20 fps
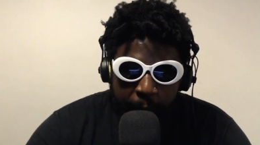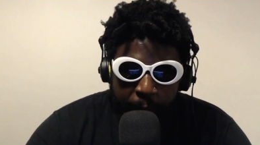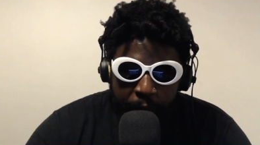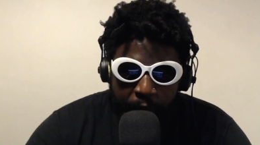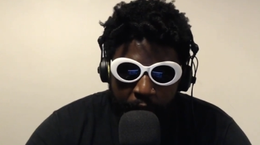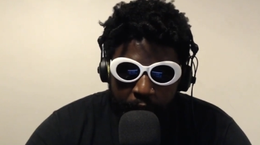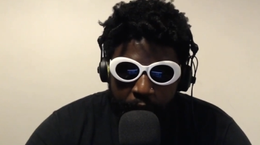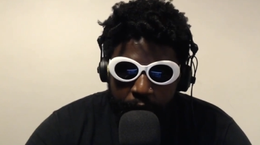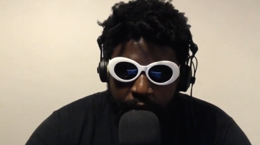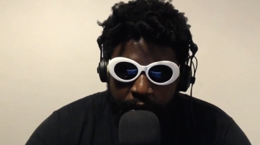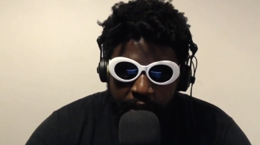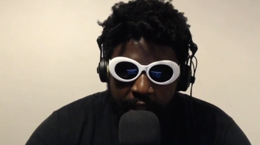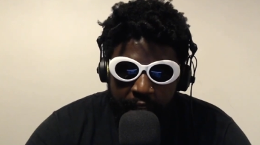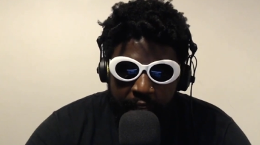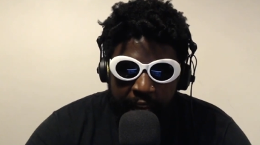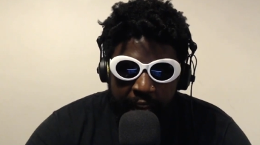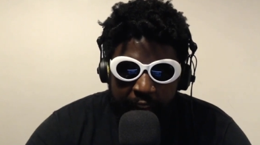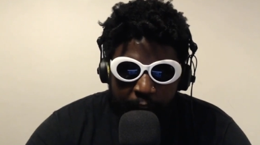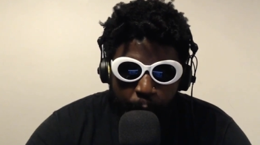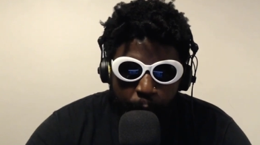you know,
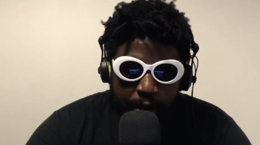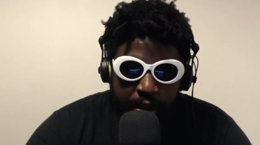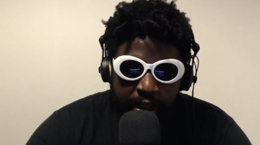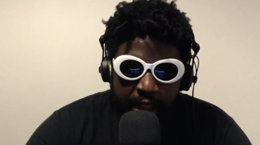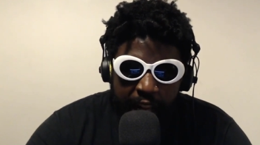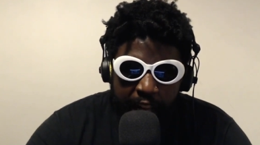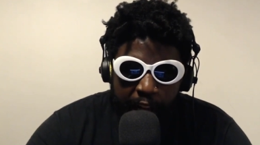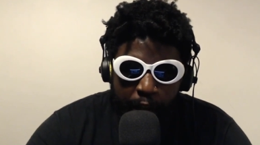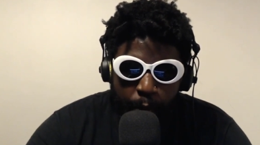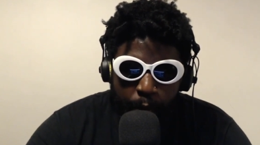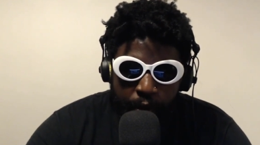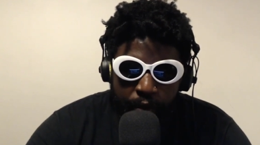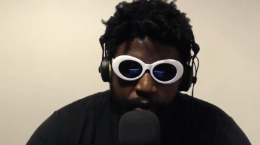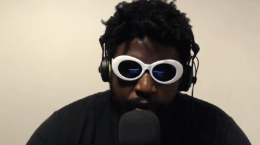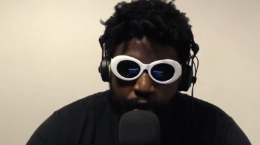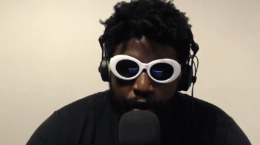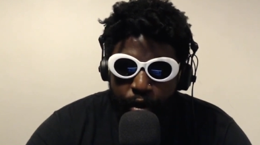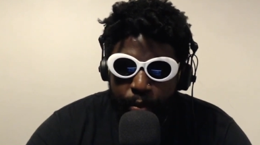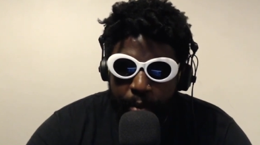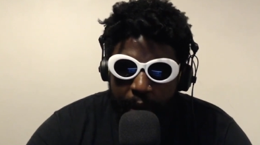say, hey, we're standing with
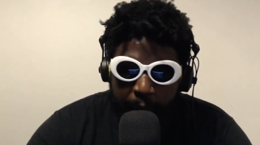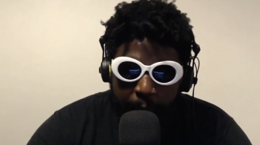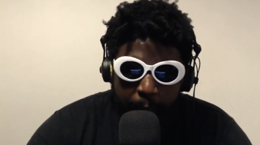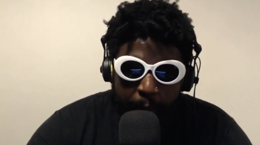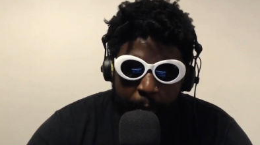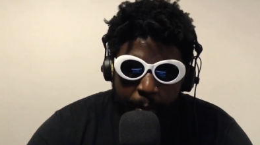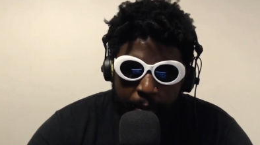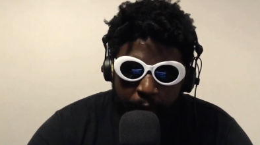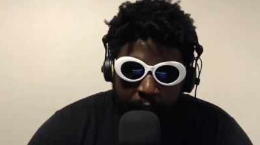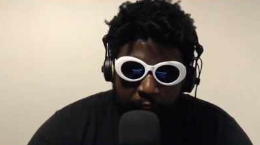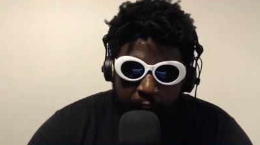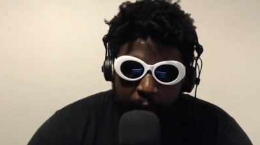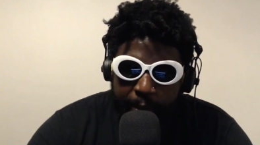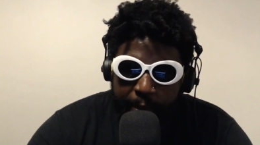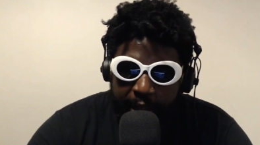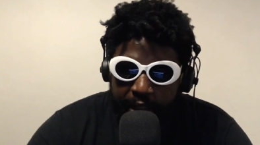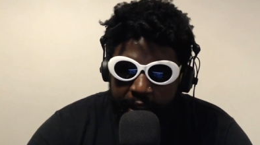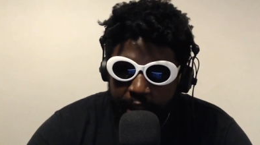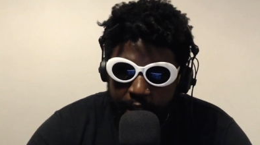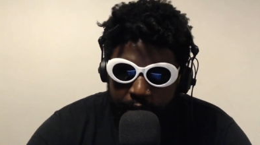you, blah blah blah,
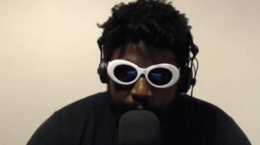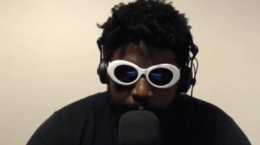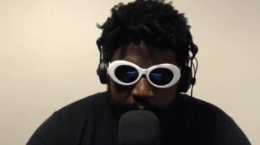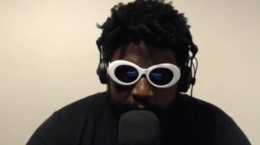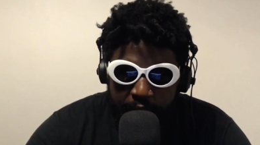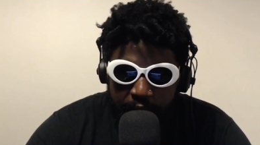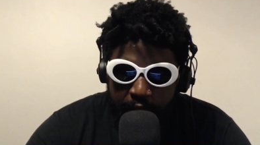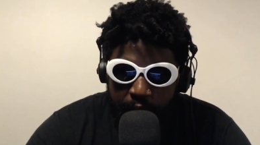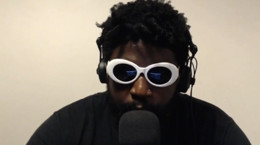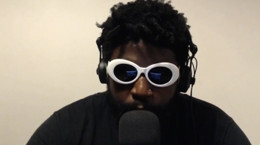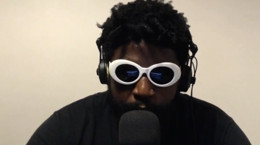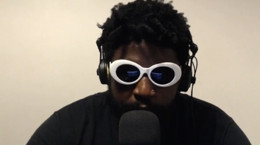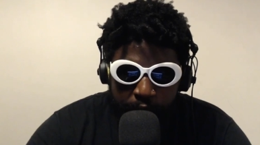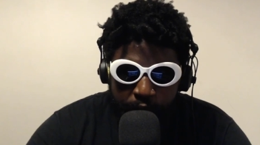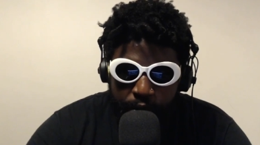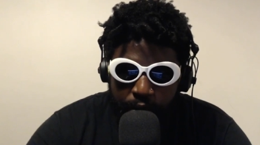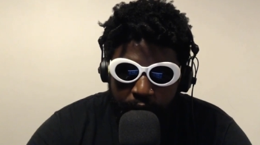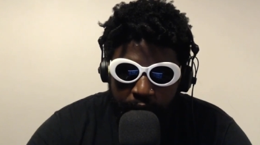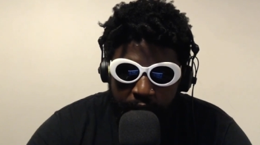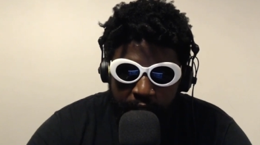Black Lives Matter, all
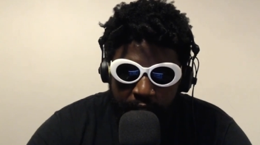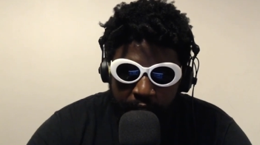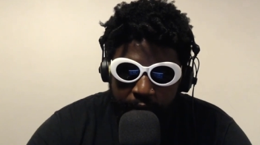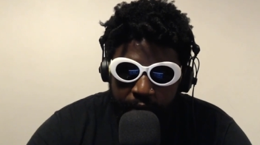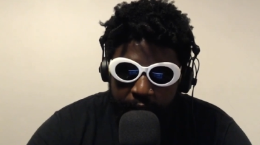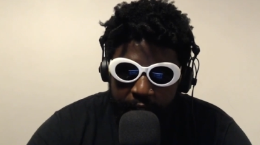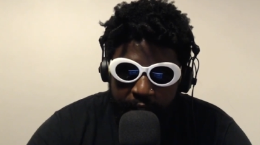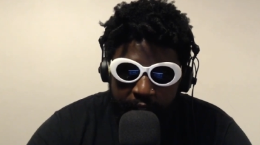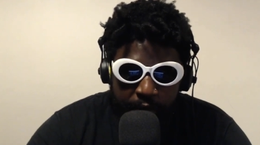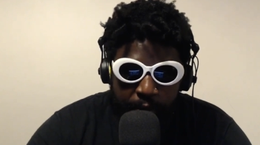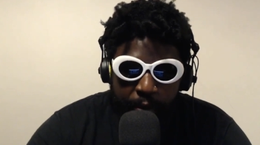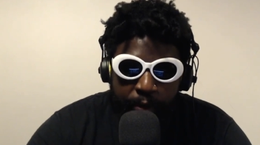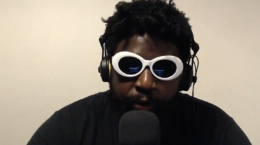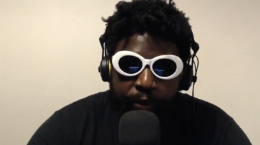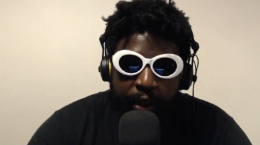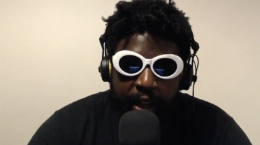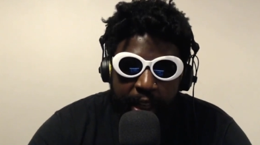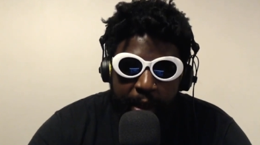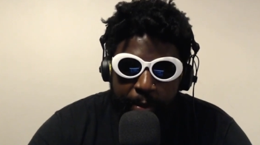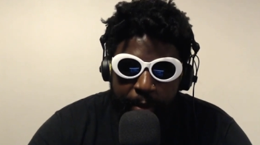this sort of stuff. And it's
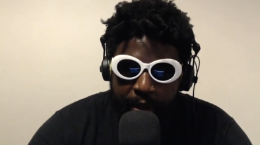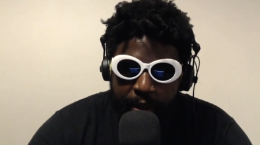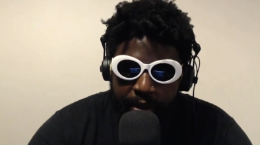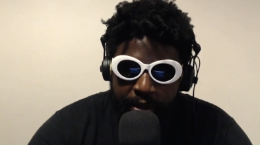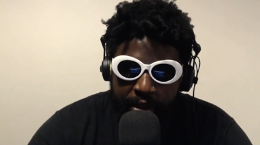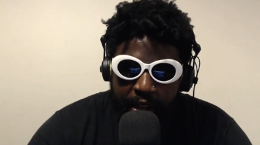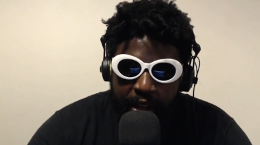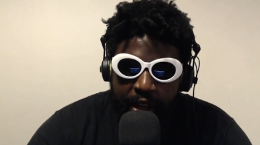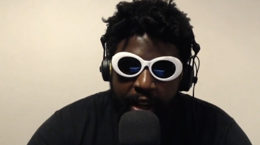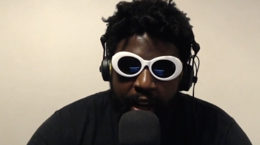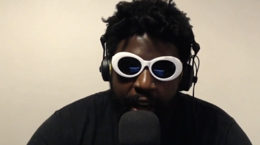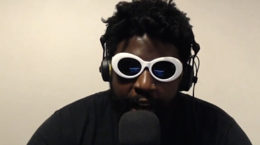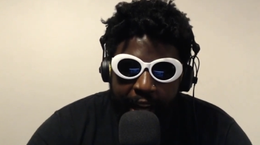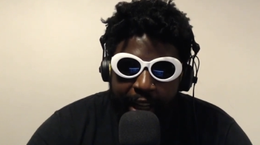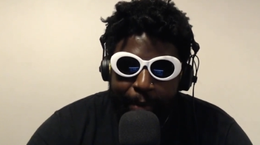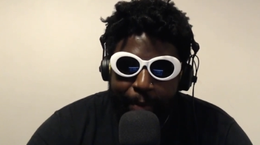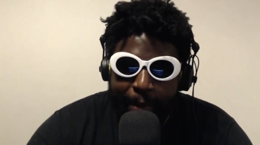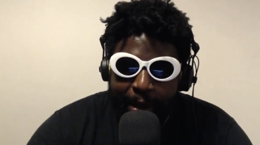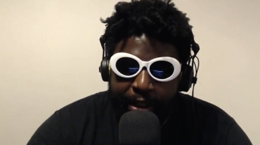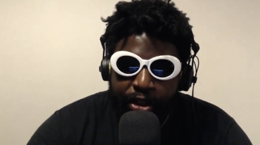funny because
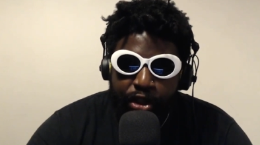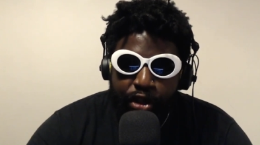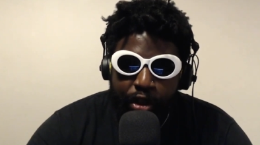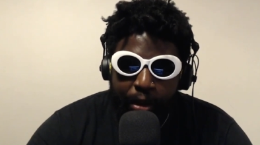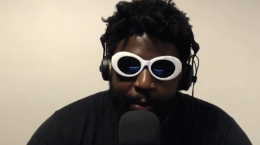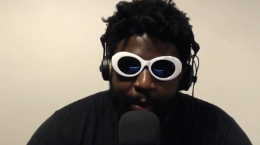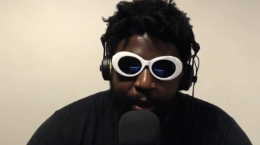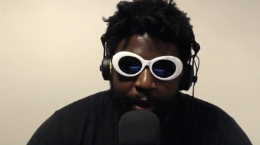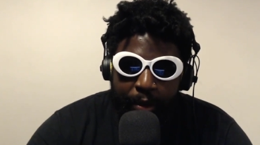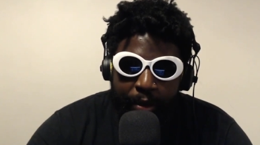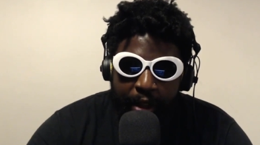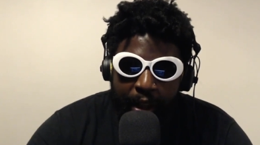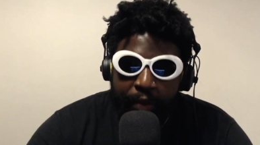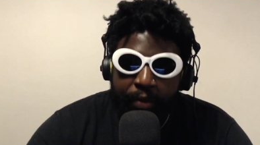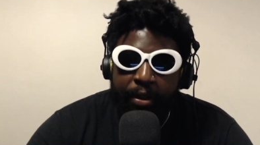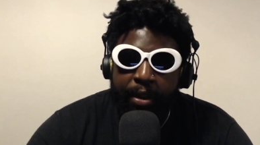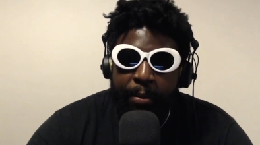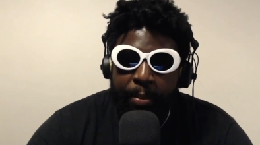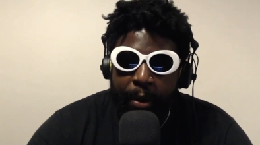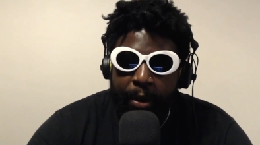I'd imagine Jo Malone
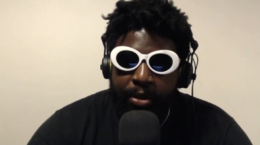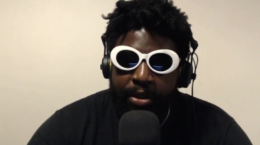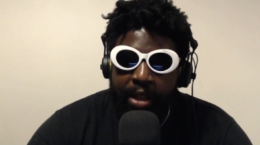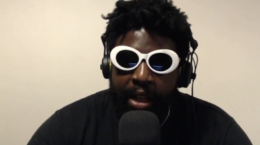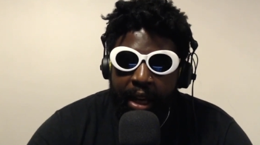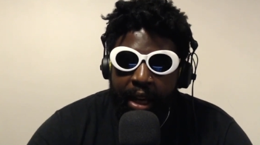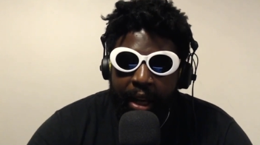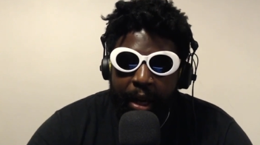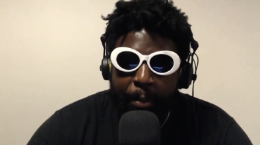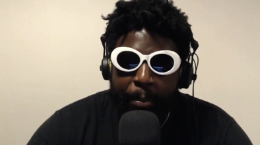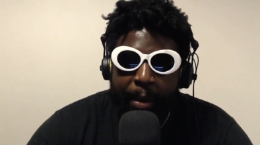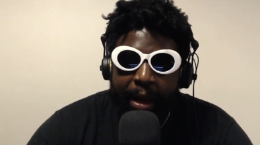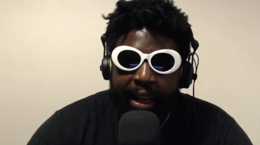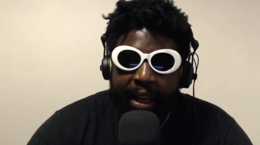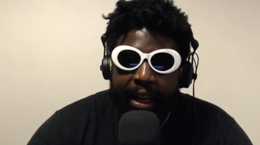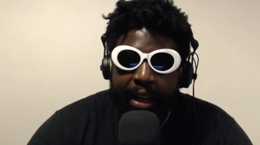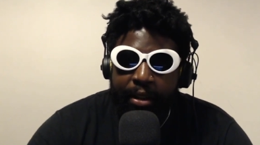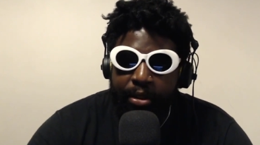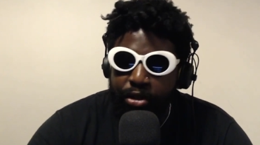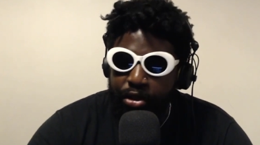definitely posted out a
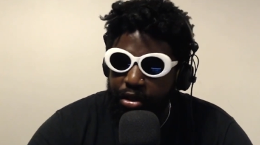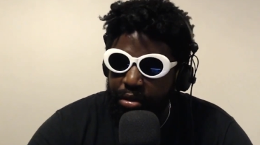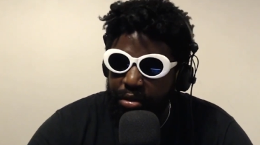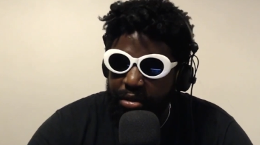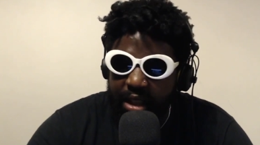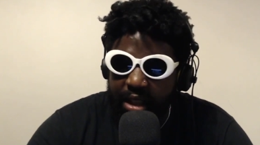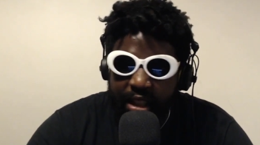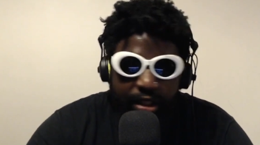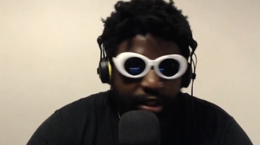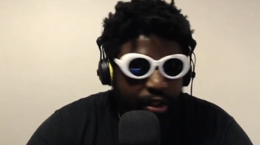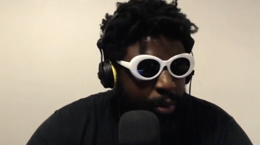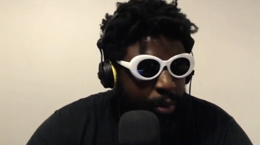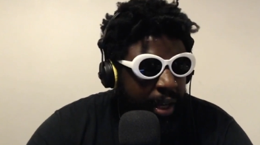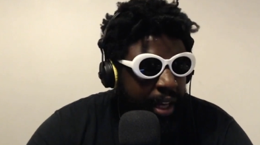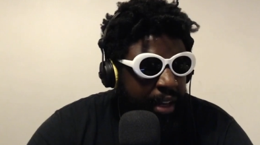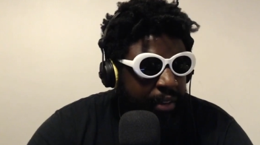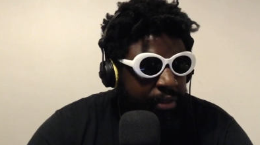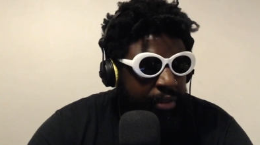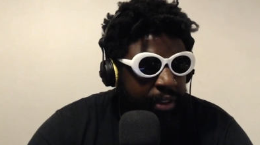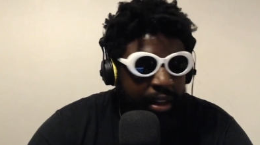blackout Tuesday
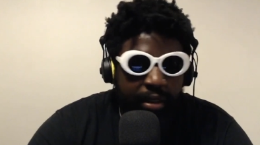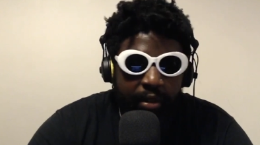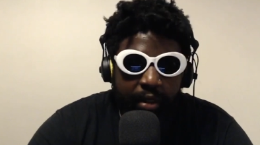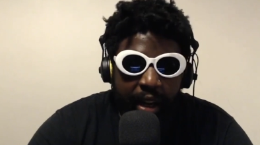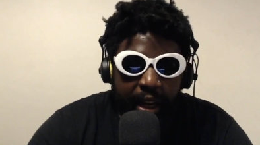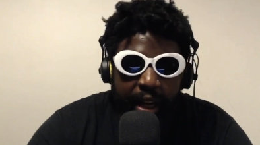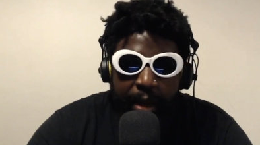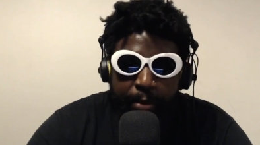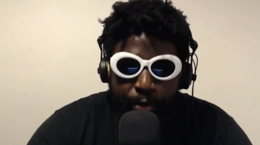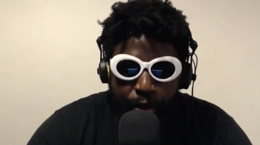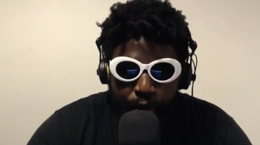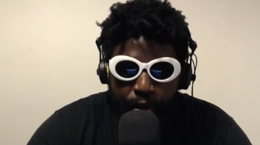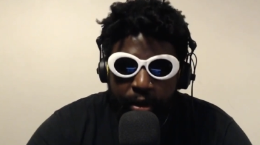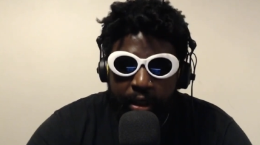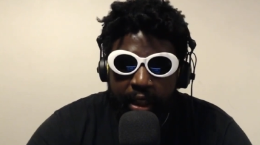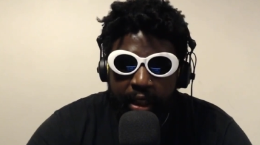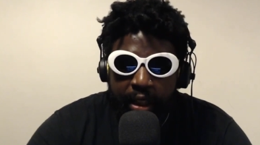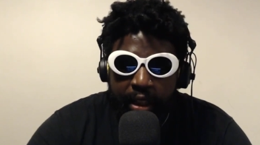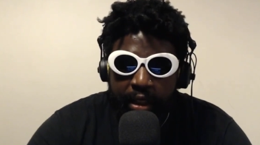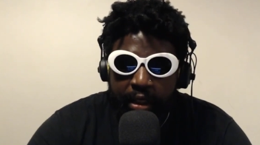Square thing, right? I'm
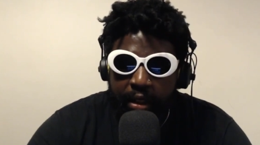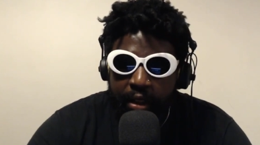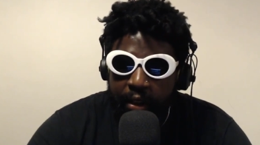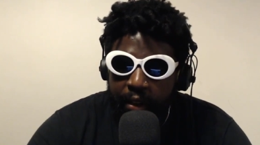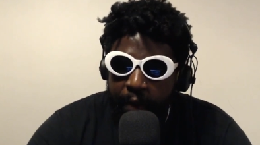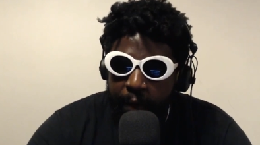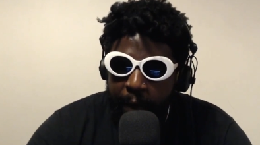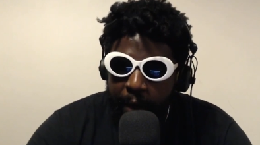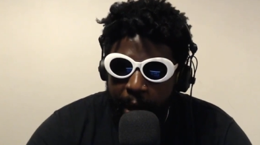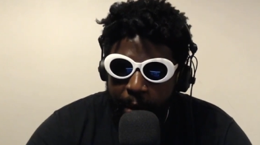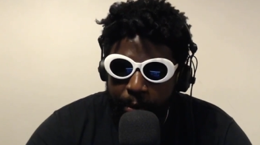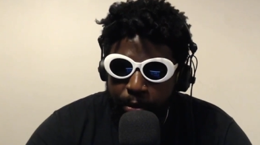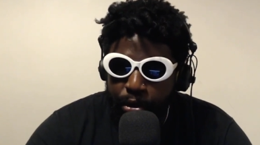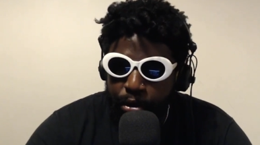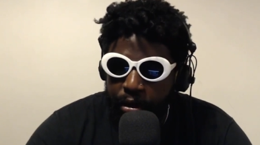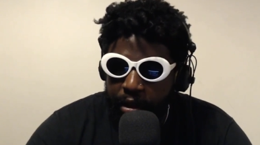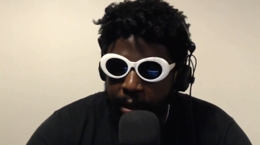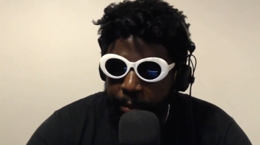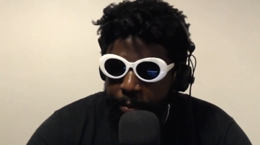sure they did. I'm sure they